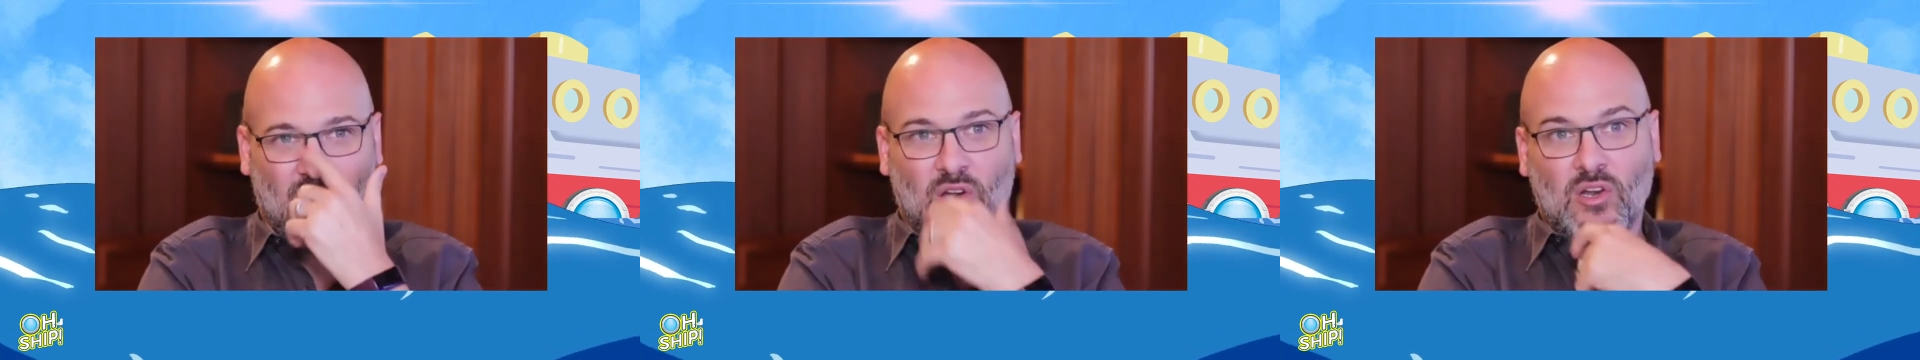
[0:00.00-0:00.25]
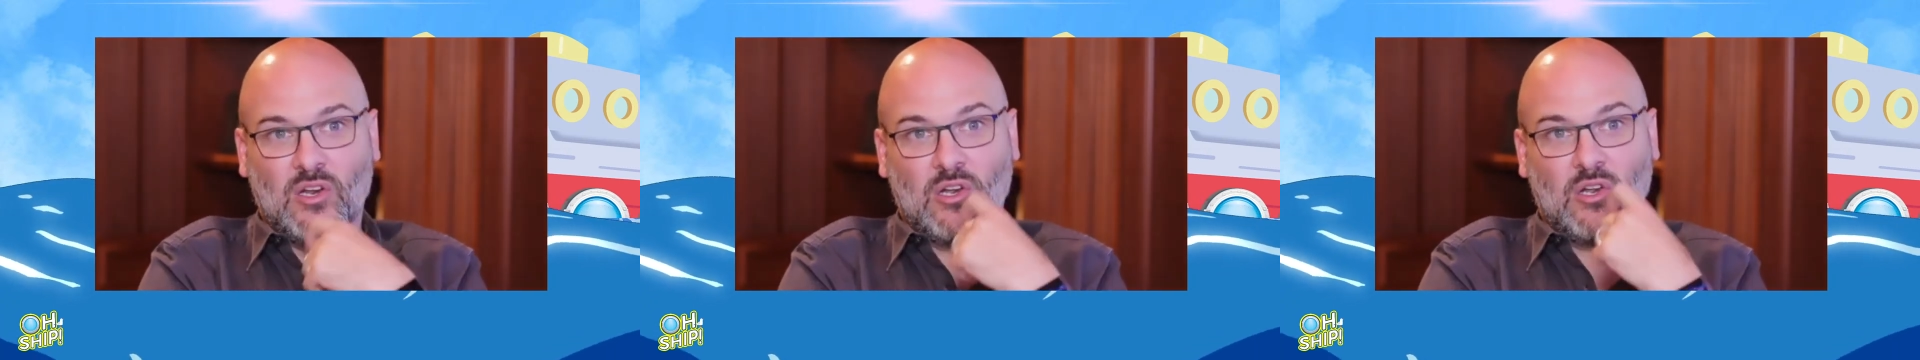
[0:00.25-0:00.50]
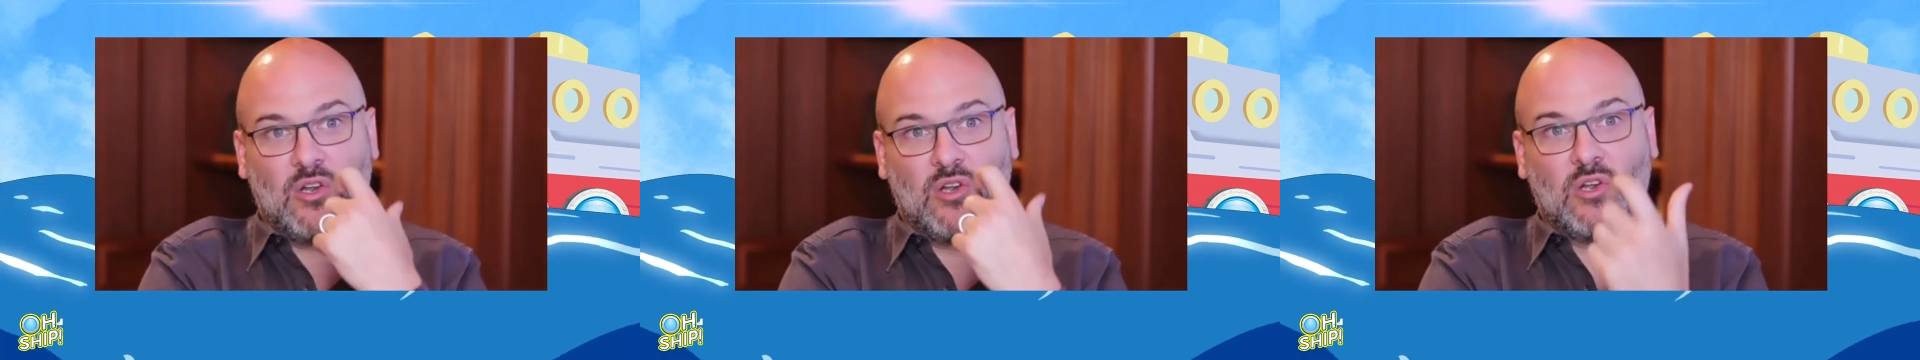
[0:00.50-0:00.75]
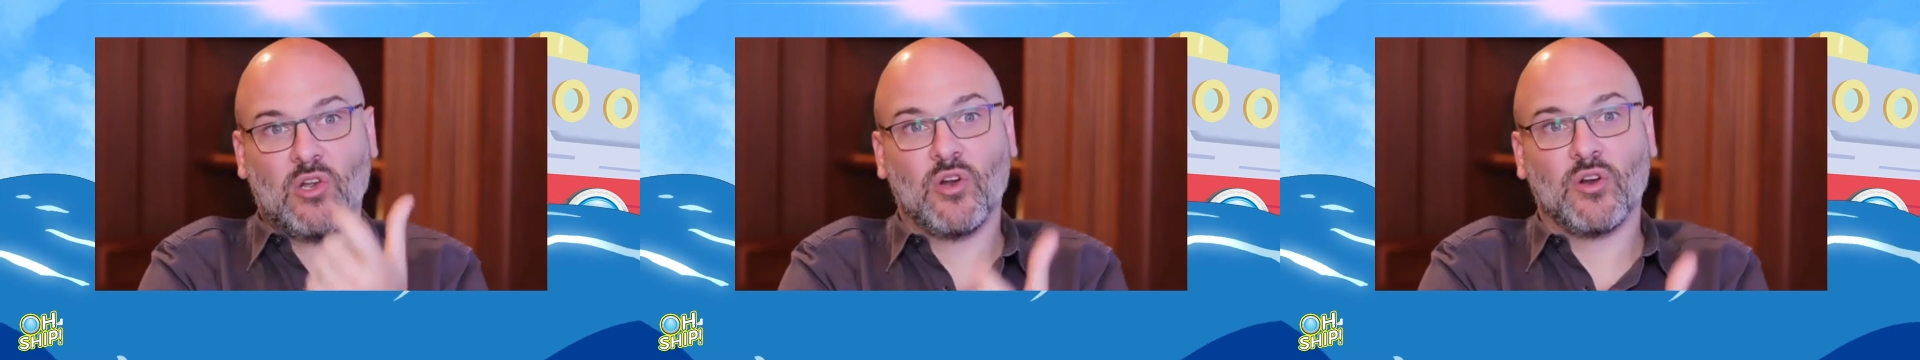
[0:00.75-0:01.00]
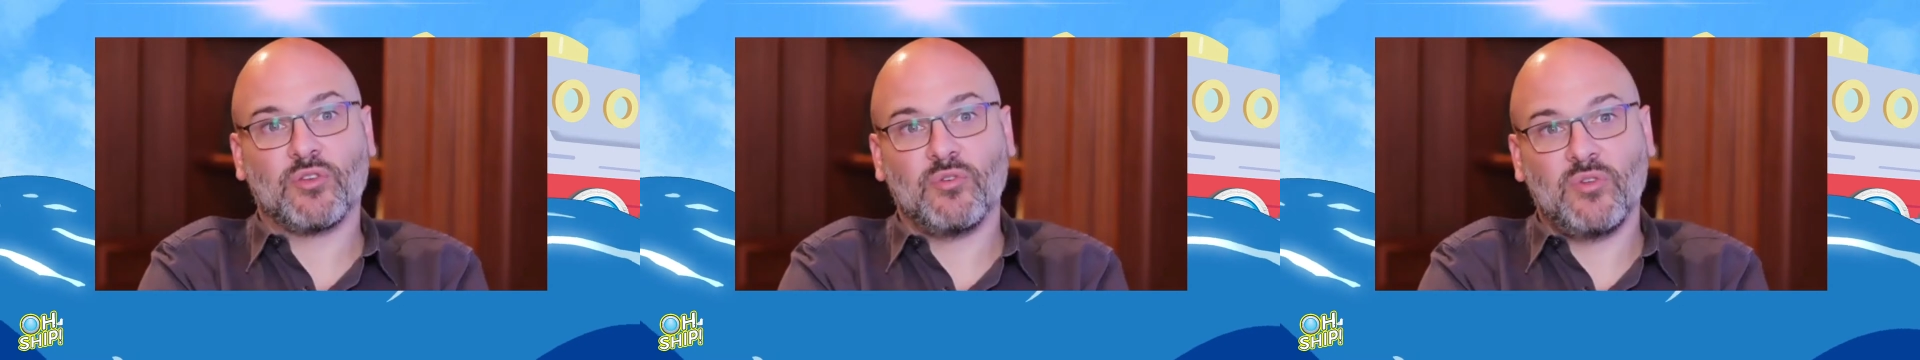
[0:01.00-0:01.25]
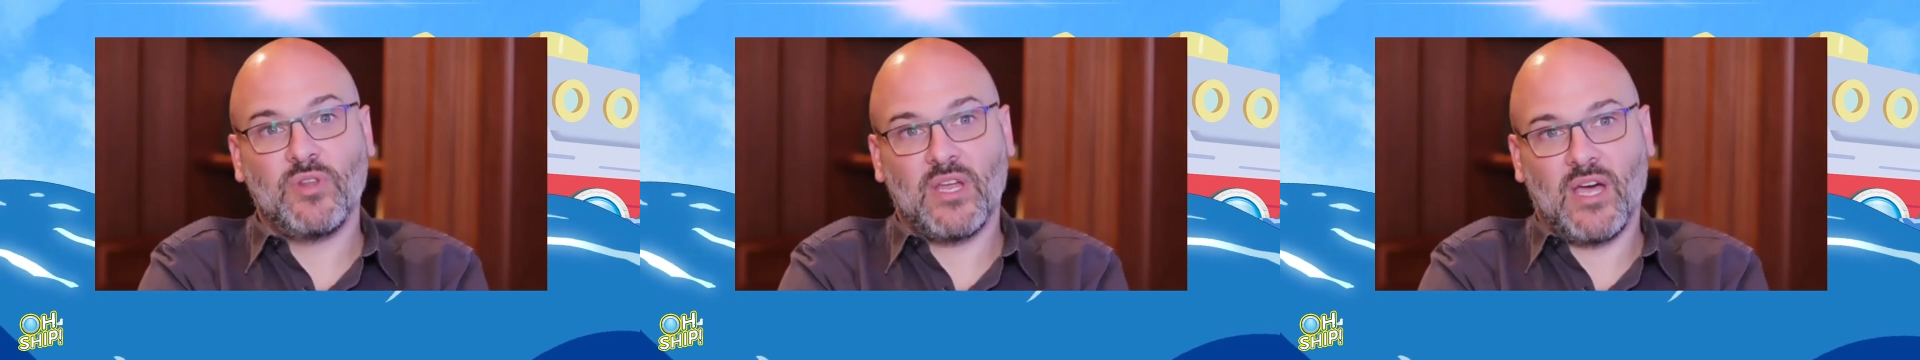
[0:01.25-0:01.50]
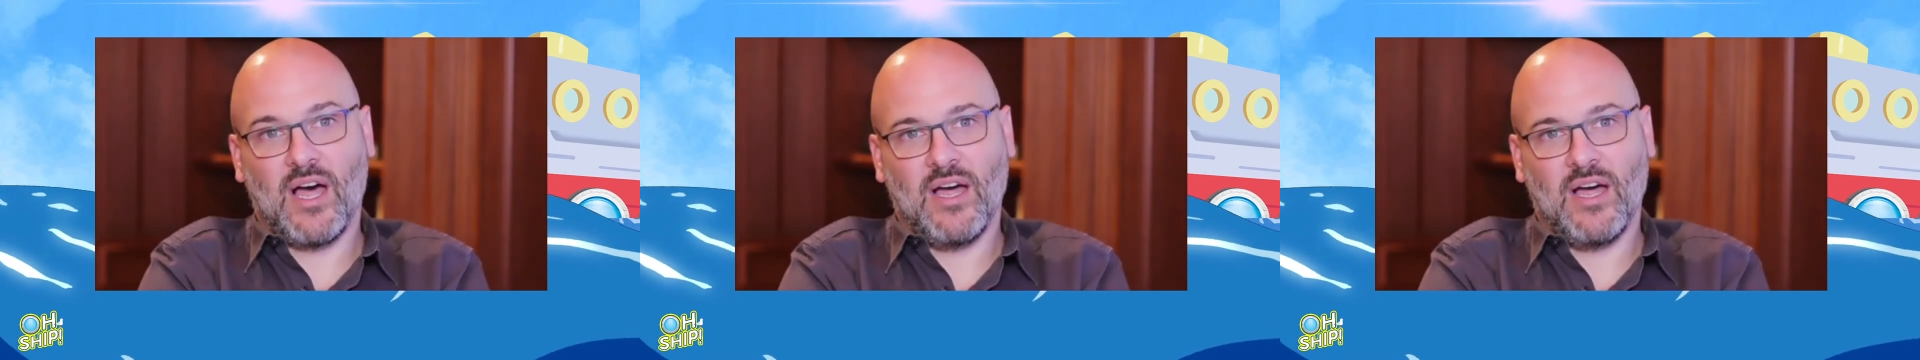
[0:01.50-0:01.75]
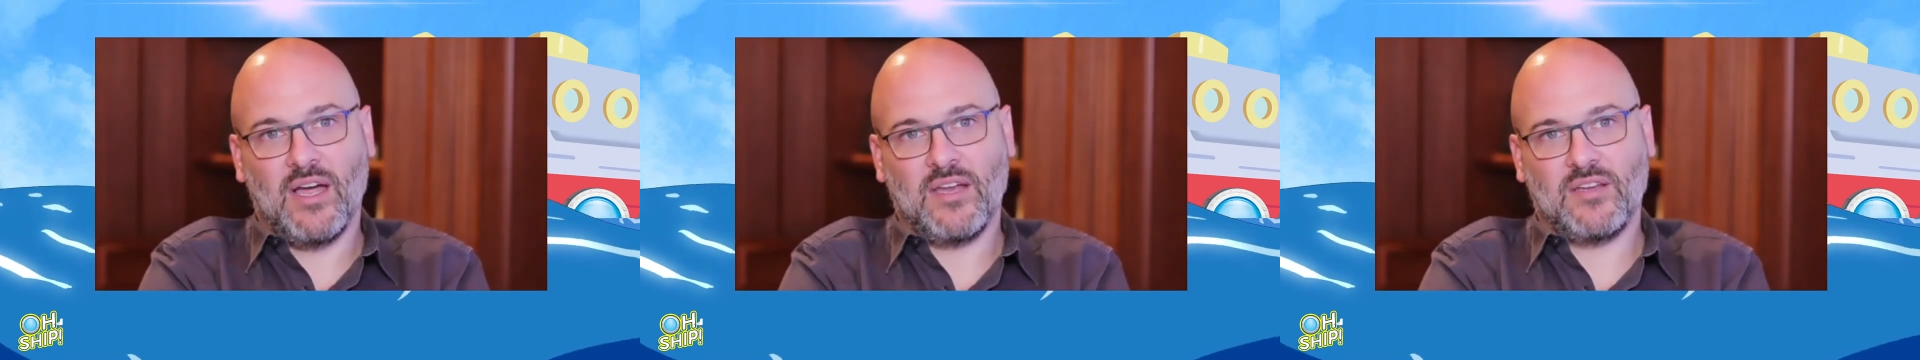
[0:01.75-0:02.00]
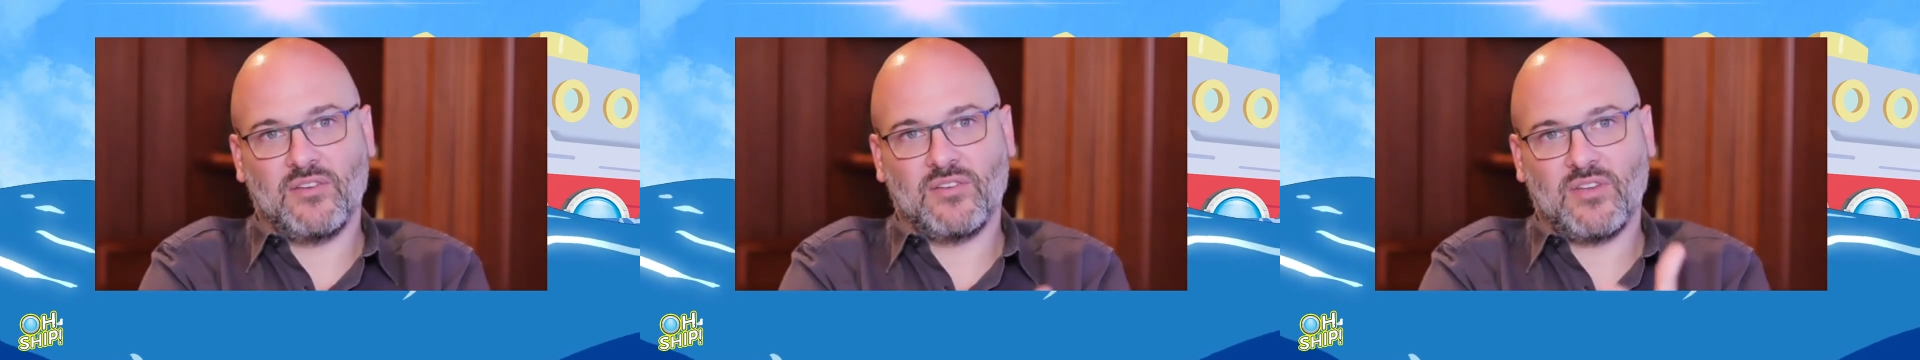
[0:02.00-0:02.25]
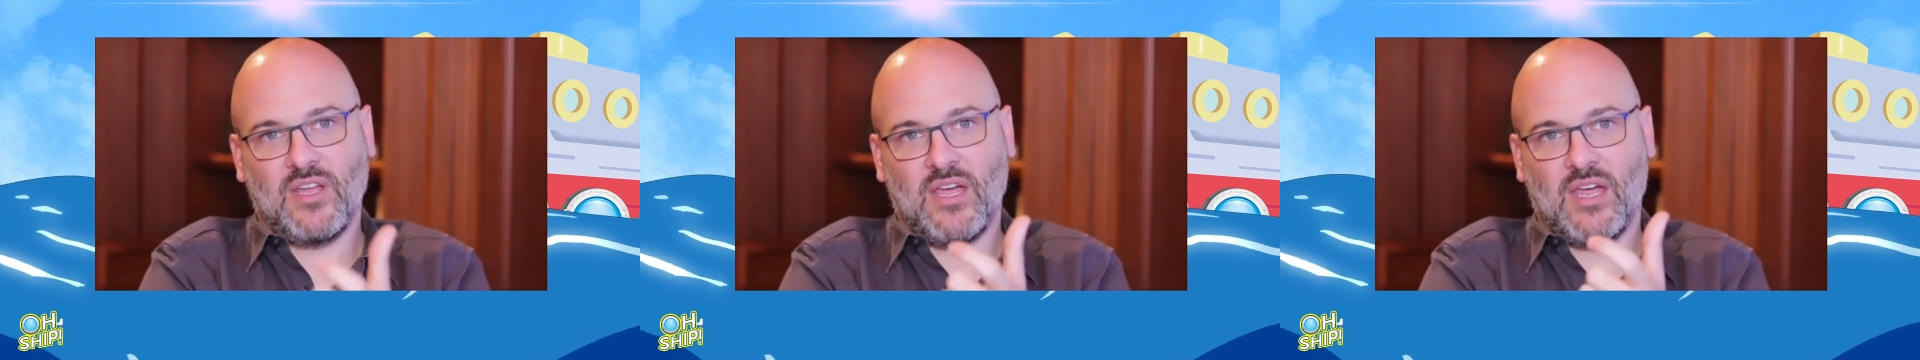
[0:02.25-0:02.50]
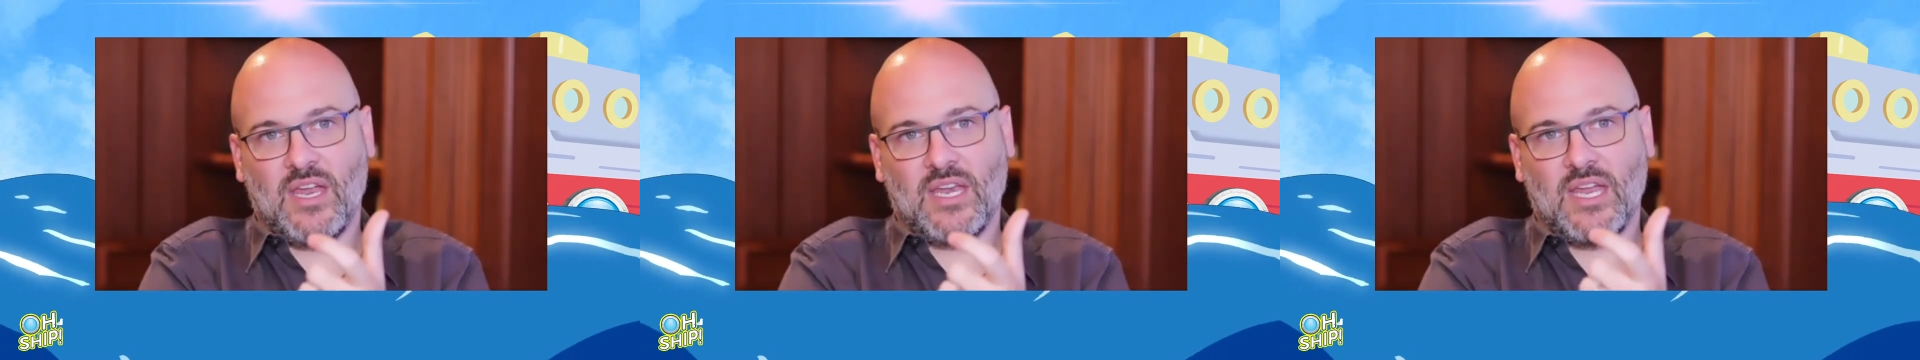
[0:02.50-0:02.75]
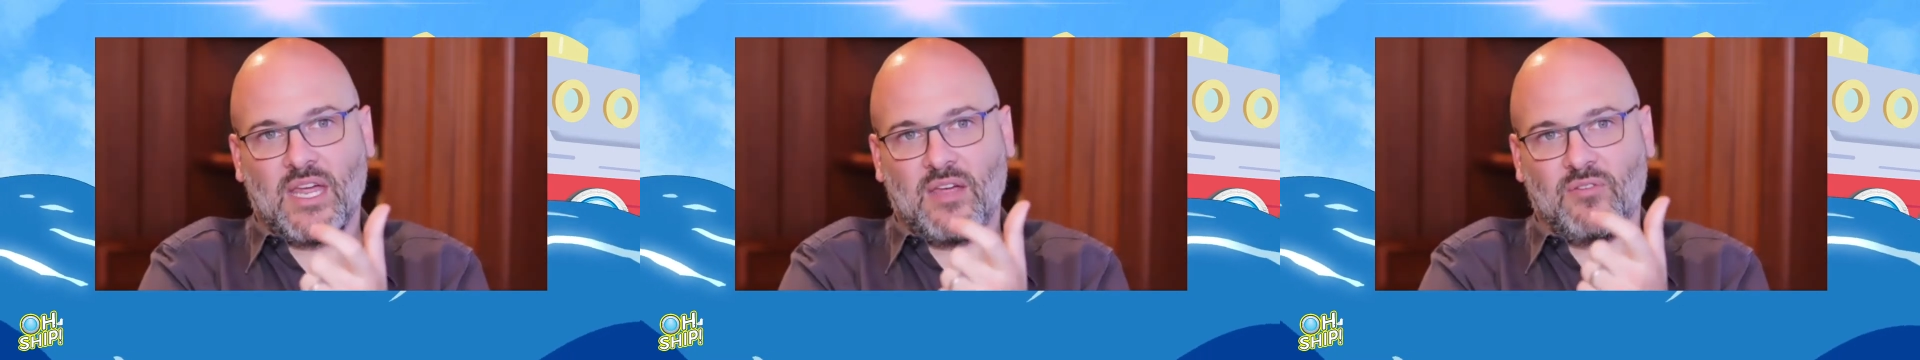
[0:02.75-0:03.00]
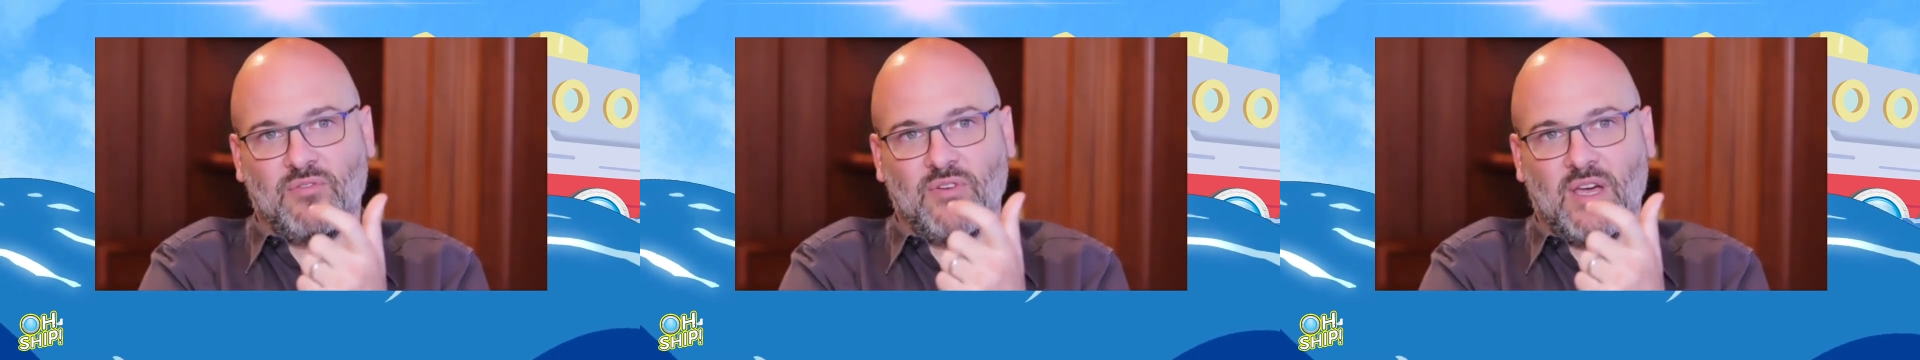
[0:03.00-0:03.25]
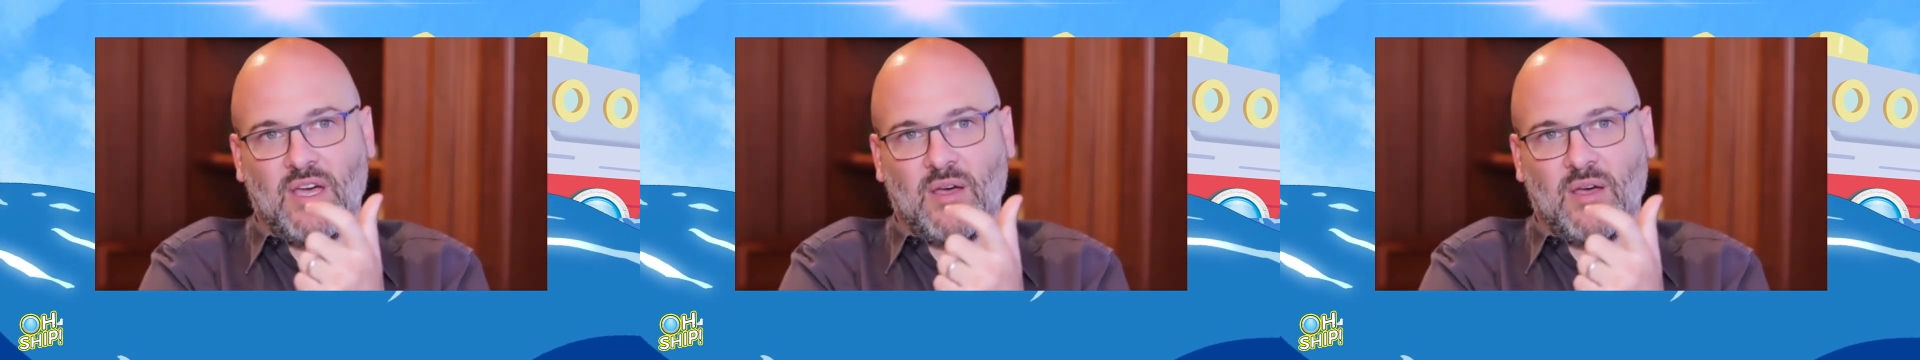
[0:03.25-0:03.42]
look through their eyes and have,